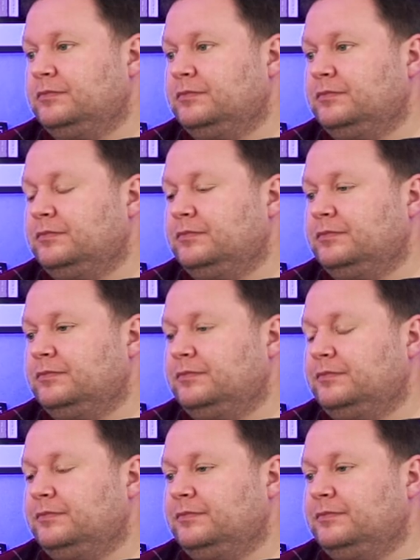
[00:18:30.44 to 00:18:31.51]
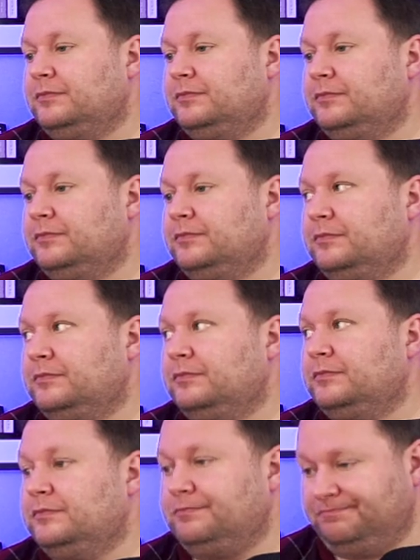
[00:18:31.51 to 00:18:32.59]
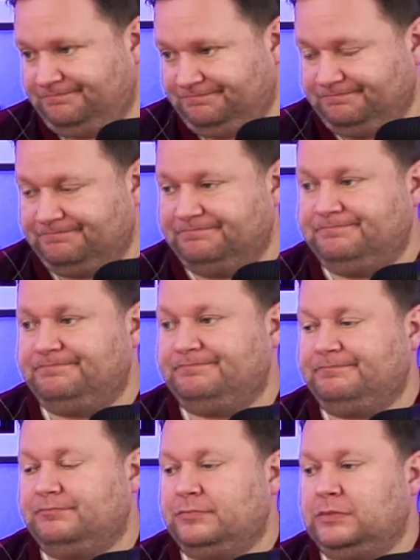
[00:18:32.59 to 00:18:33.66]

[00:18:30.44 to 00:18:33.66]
(not speaking)